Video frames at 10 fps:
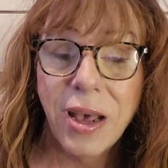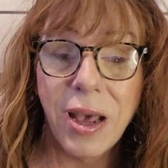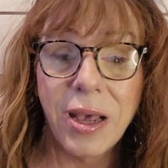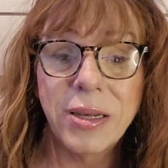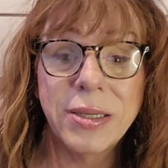
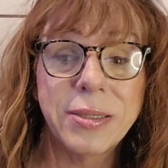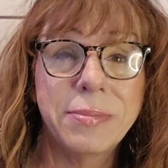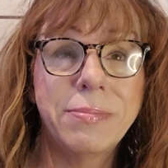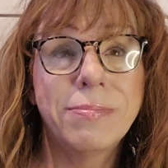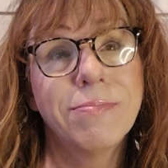
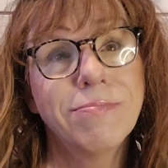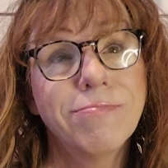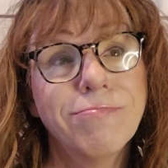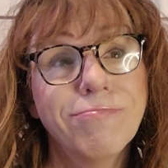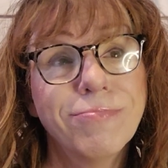You
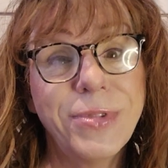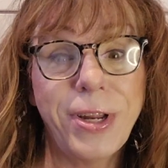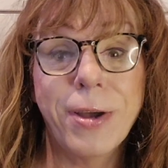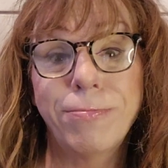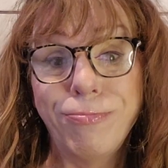
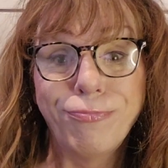know,